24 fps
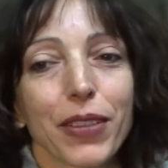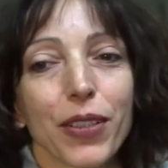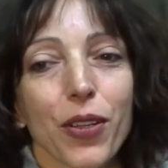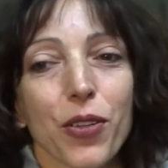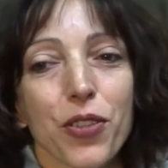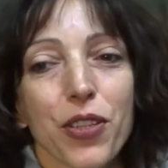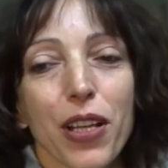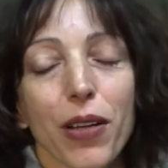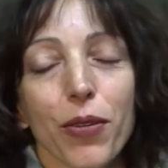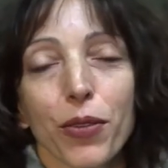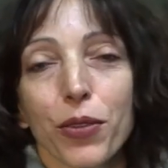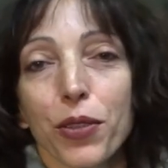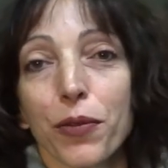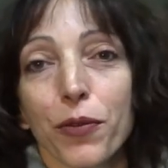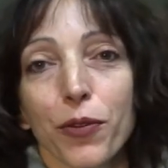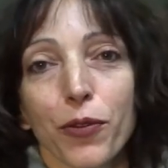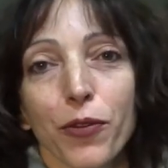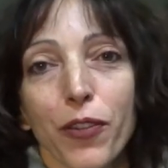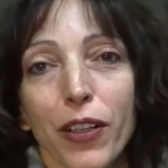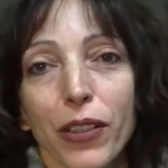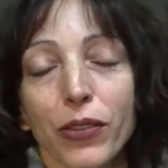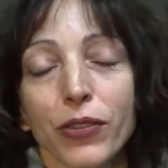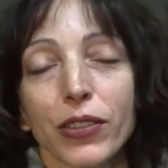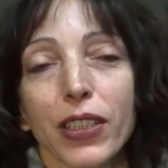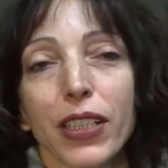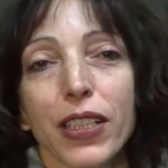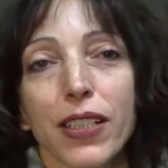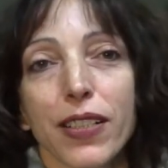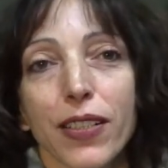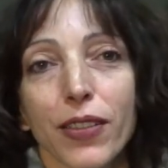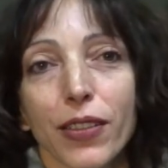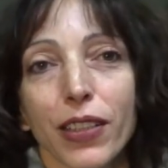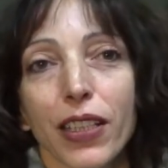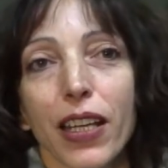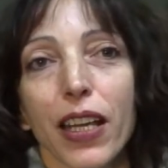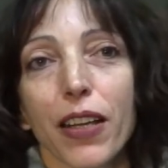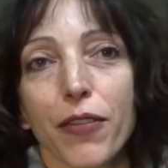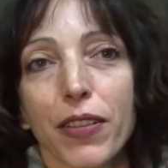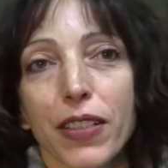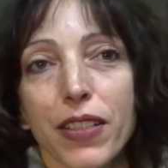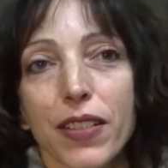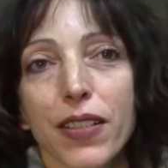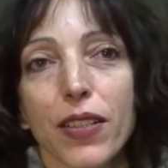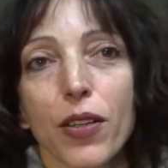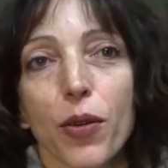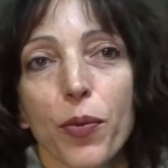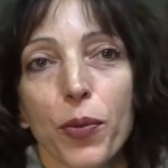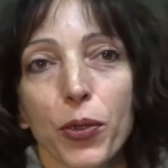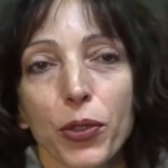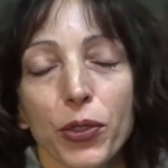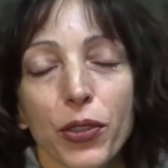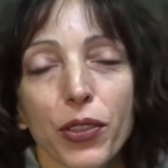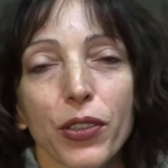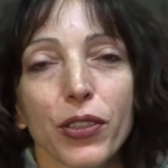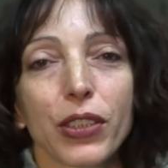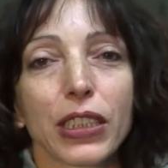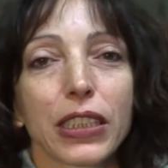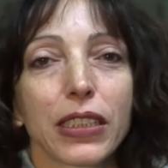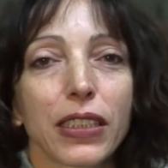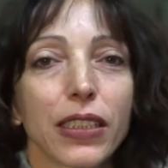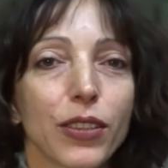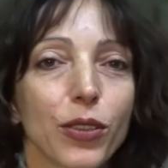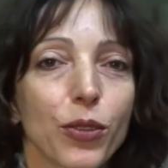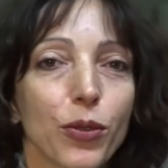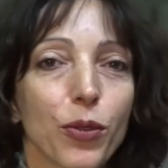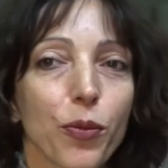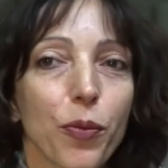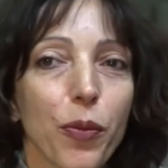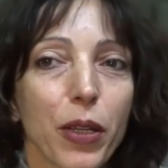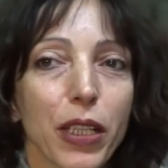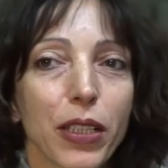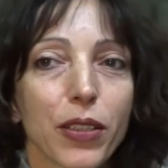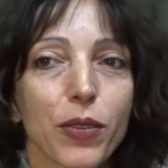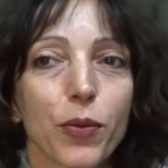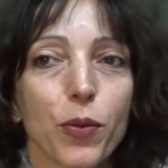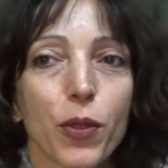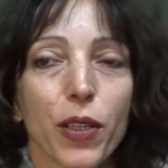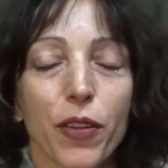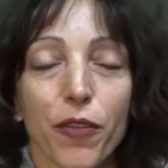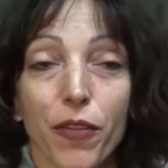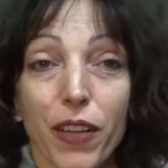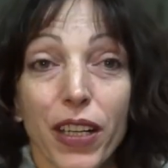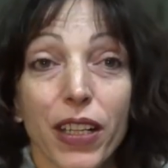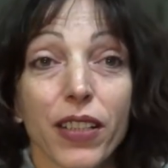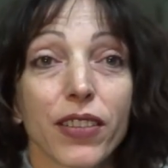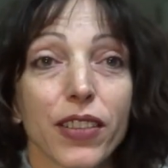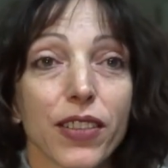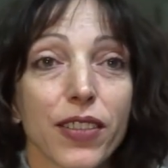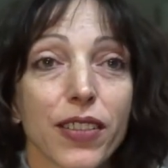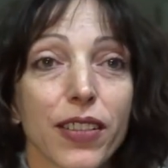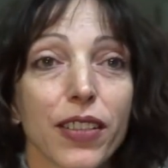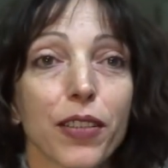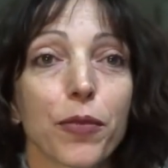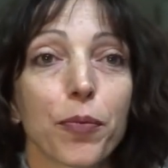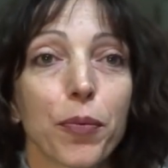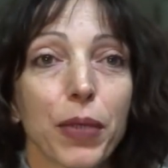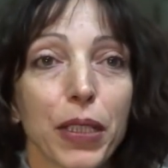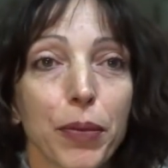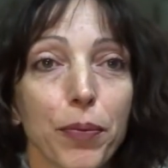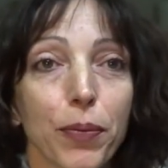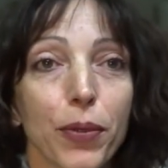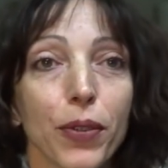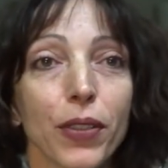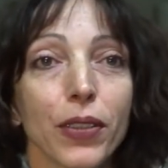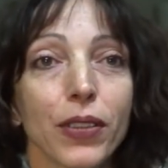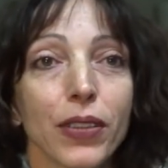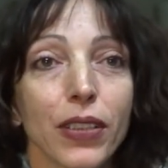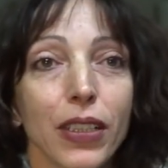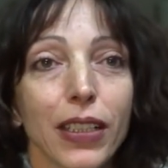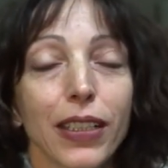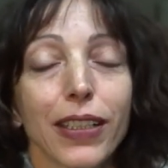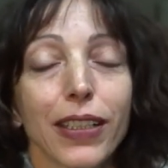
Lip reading: Rosa Luxemburg Foundation gave us the opportunity to meet with very interesting people,